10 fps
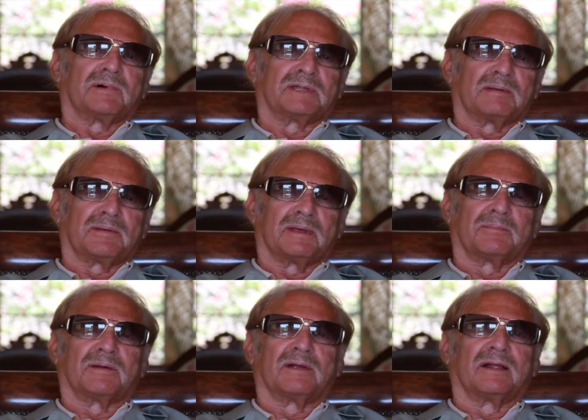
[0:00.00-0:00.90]
the Monday
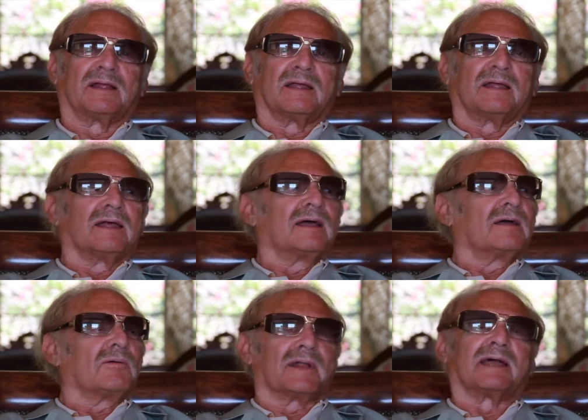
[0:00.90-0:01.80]
paper
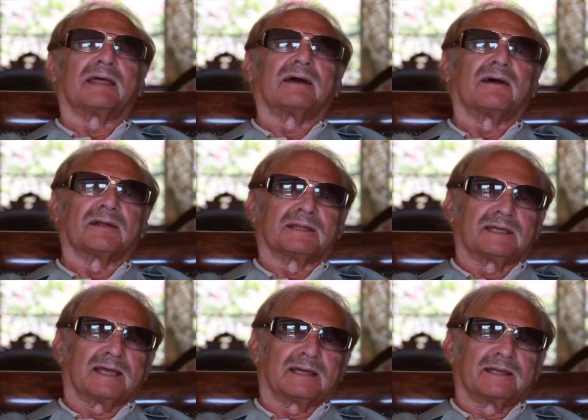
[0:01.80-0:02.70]
when I had a heart
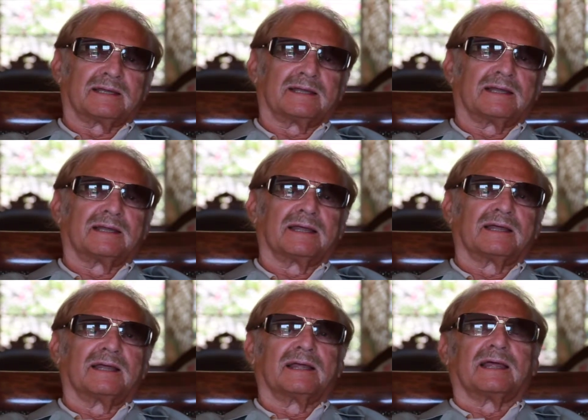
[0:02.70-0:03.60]
attack.
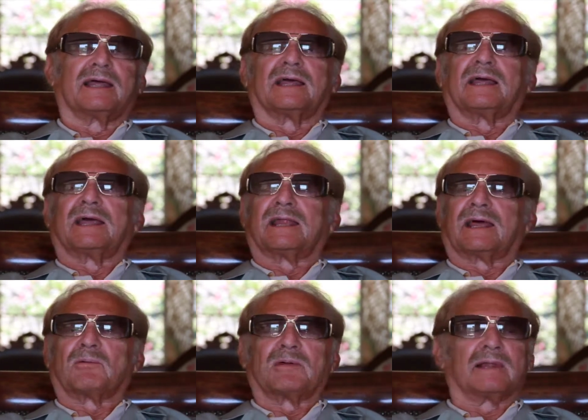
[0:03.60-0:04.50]
Hmm. And
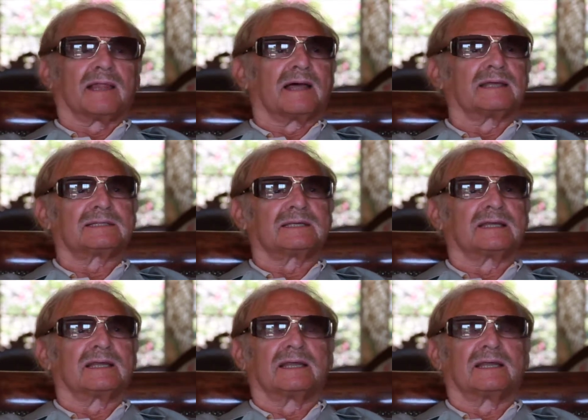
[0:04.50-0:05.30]
I realized